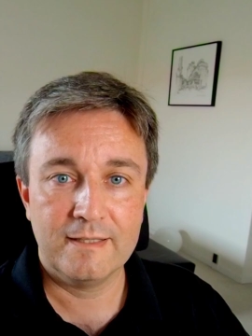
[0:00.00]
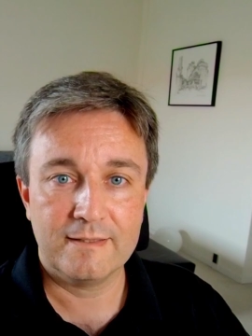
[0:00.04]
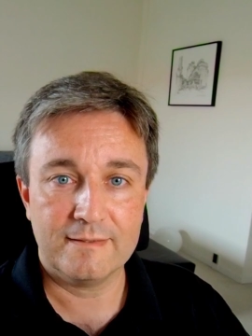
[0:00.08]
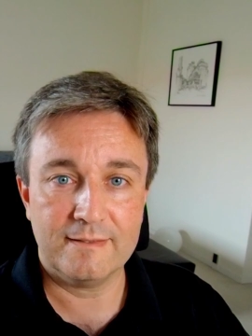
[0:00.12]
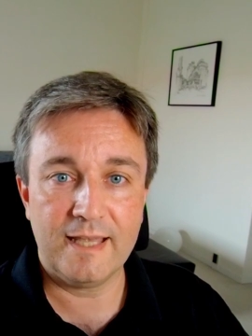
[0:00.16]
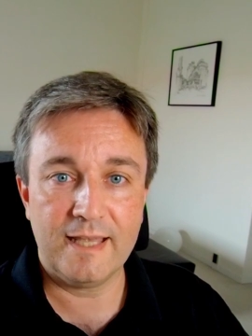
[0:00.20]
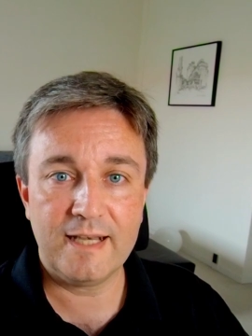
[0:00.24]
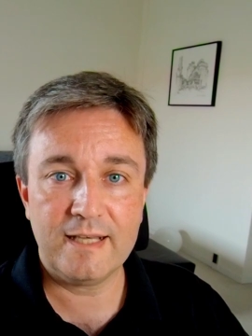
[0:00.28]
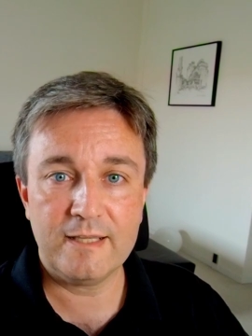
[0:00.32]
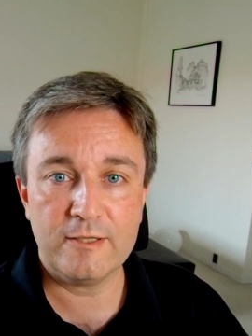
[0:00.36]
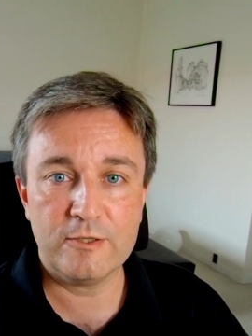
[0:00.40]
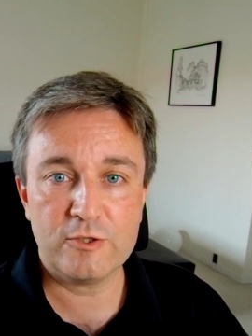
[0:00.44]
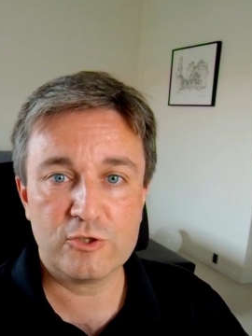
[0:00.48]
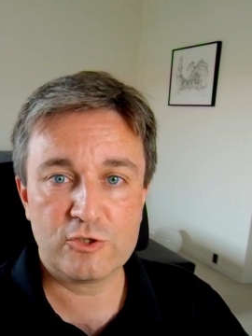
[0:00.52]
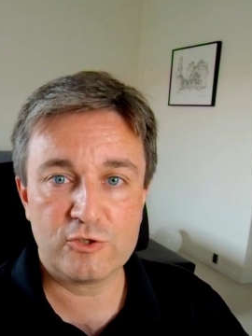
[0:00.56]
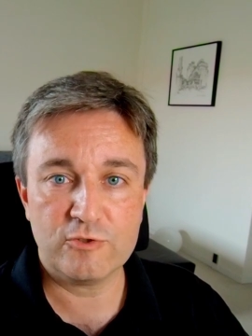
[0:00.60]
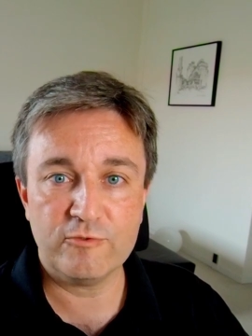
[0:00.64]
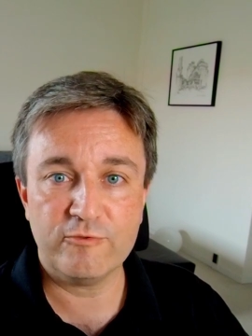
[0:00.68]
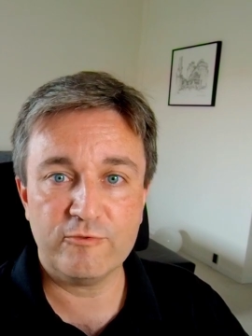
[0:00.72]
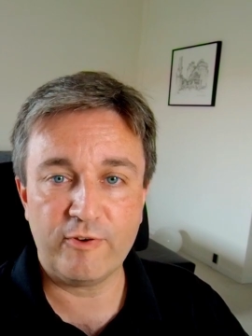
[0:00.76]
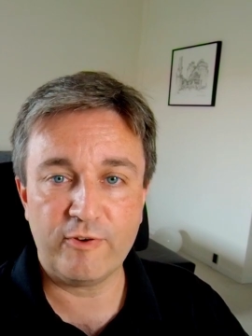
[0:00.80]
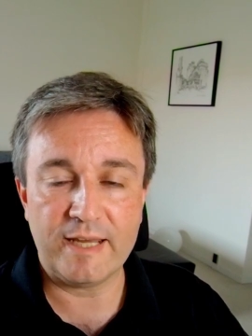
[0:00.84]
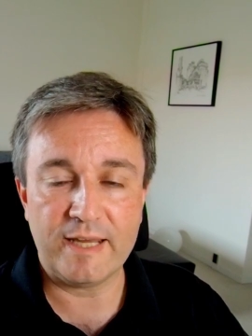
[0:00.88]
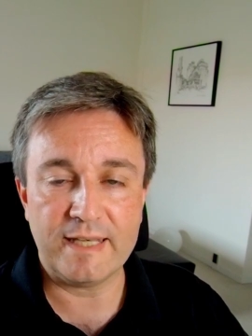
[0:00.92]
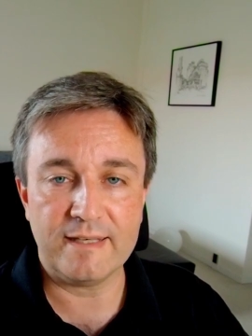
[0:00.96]
That is
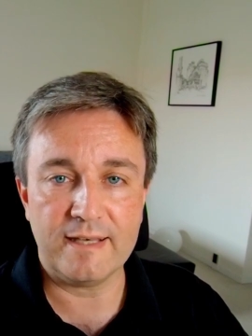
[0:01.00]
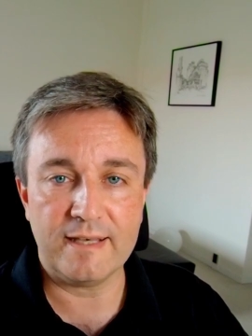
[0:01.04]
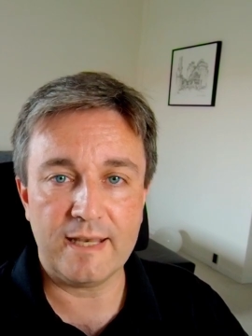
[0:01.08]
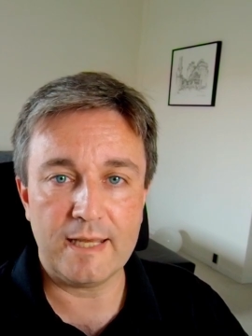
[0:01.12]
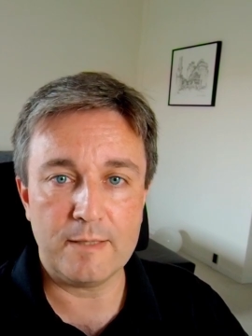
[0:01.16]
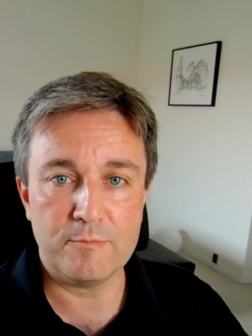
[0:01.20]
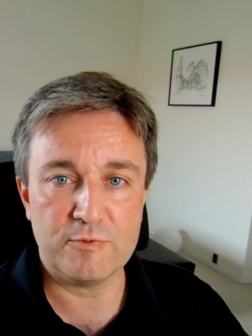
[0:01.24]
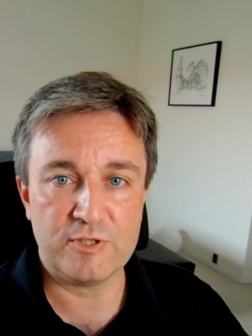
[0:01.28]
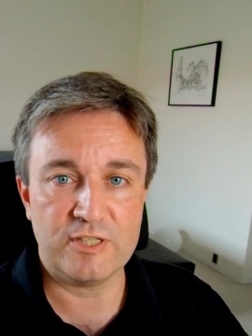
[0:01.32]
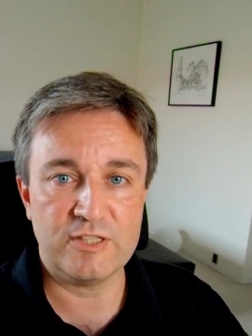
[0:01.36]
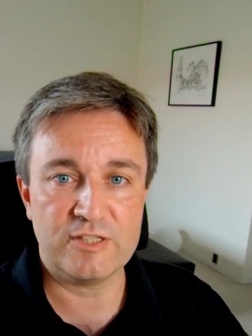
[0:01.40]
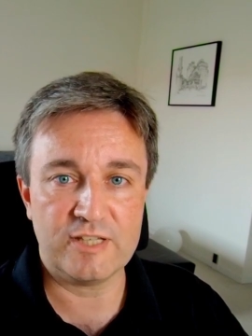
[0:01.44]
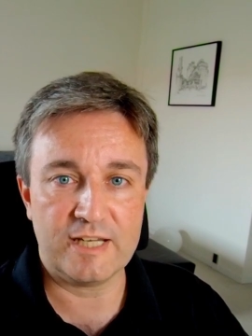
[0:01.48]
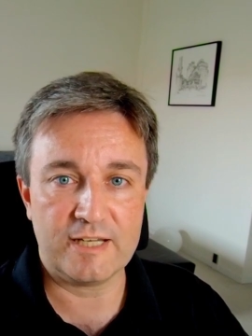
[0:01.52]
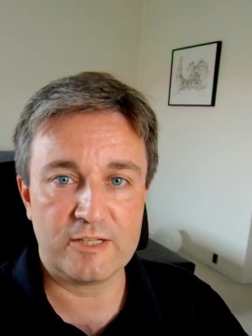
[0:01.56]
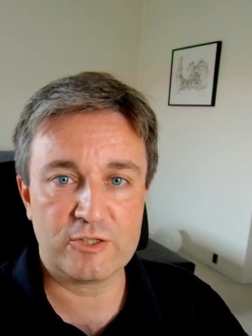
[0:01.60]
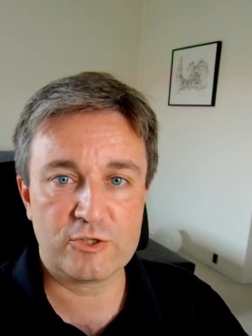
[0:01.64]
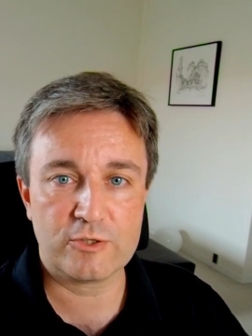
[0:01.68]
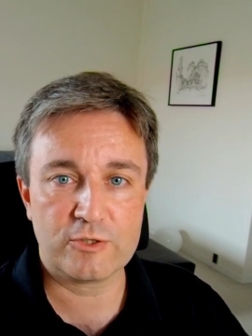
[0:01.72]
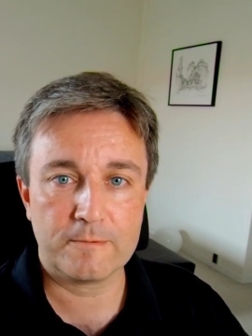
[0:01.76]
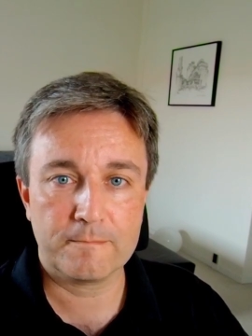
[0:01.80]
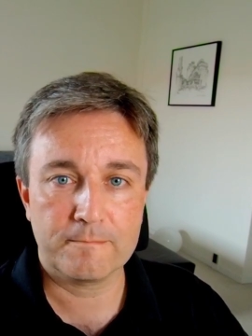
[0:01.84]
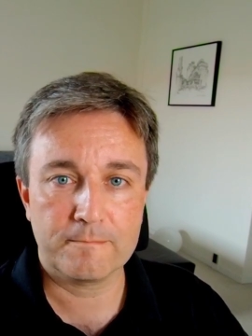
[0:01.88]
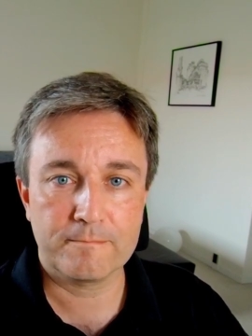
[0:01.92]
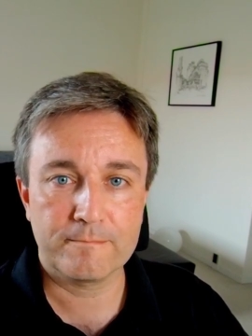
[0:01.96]
to find names in
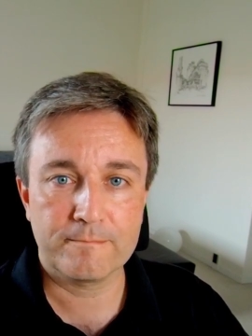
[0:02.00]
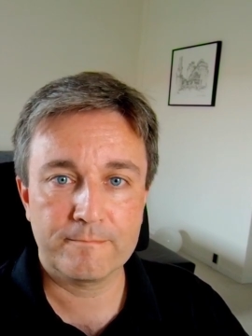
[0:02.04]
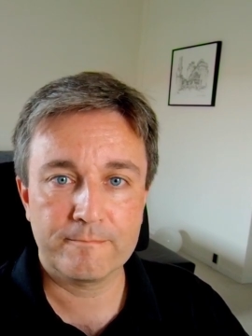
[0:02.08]
text.